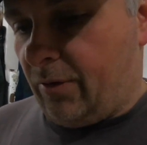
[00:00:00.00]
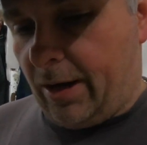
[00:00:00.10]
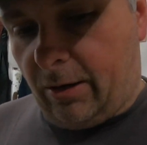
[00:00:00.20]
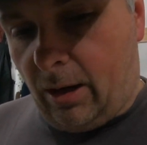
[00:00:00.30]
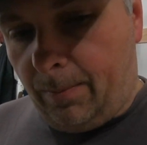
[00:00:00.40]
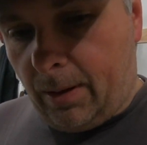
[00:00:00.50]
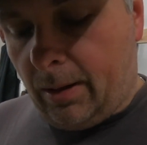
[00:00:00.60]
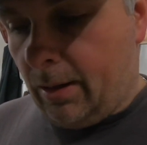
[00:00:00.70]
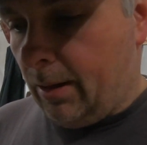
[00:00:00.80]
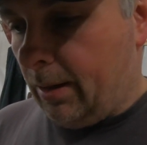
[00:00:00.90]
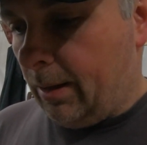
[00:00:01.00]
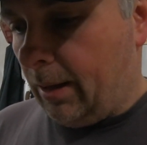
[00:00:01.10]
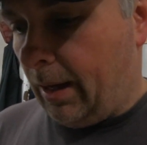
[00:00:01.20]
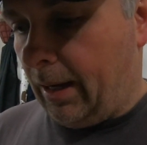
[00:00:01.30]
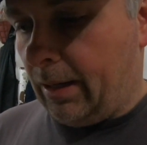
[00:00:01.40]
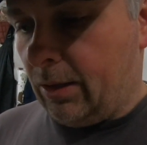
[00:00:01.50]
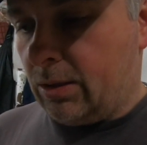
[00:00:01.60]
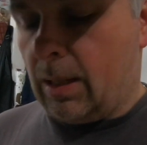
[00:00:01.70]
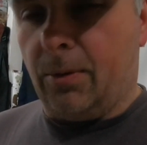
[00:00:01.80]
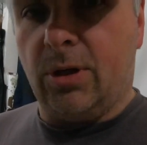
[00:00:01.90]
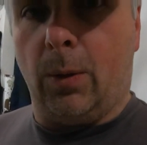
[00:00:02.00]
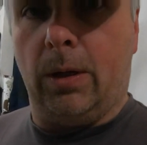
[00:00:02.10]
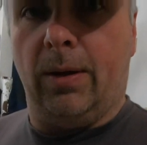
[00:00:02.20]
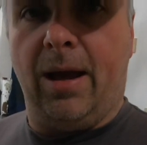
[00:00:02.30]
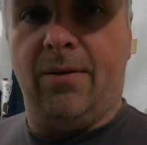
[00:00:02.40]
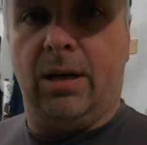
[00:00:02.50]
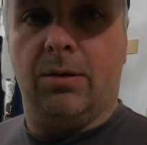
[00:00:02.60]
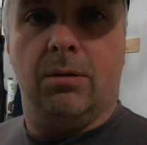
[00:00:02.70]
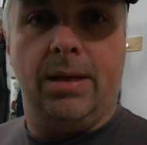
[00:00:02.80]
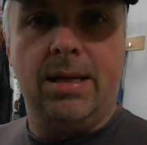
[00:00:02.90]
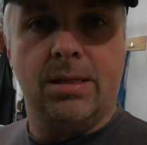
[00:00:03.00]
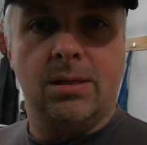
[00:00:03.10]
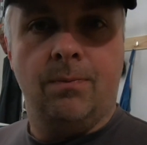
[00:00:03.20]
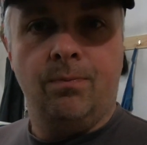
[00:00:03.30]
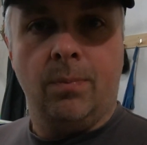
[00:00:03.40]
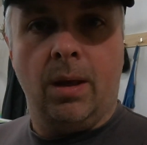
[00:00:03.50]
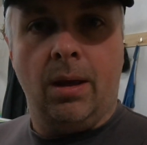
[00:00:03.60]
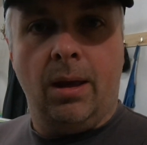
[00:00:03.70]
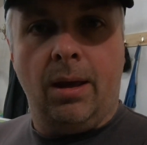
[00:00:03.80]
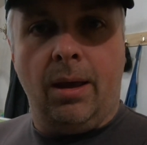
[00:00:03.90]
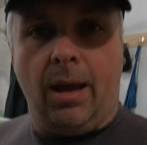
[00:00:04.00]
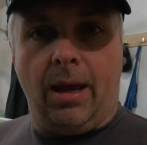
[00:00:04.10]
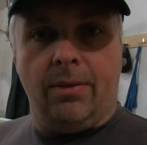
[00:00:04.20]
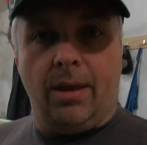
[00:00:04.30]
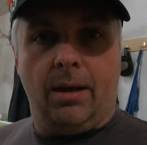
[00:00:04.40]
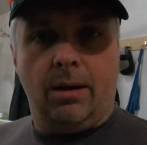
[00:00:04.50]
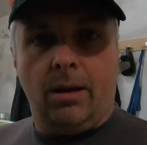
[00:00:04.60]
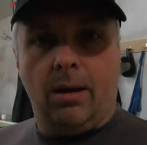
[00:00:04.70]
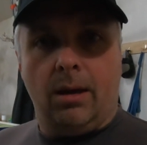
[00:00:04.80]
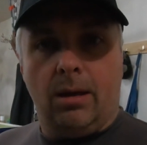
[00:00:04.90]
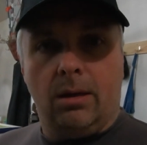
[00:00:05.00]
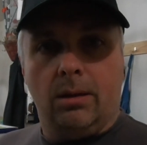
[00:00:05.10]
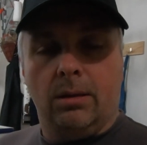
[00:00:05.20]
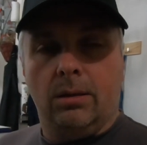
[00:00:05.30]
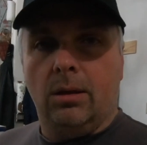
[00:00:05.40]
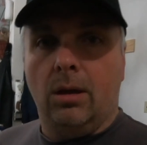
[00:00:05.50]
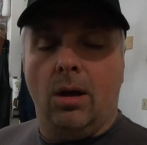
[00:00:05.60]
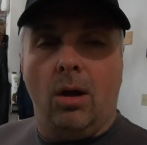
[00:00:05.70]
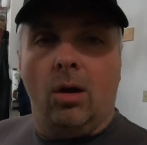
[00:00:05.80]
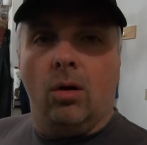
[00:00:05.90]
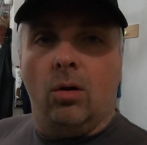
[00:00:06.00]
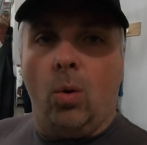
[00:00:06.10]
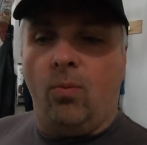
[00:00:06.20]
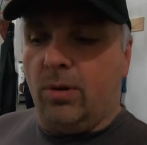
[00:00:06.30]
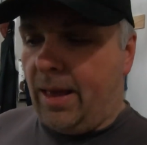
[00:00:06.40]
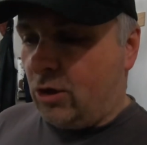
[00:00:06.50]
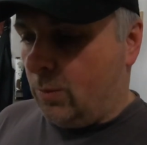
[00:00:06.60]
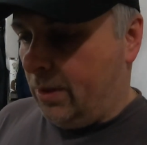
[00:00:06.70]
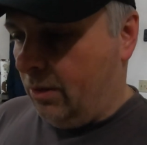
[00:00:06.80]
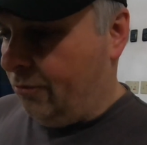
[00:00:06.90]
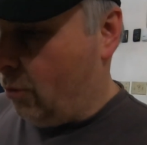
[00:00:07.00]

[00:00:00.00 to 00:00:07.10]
fire it up and just double check we don't have any other leaks. And then hopefully that should be good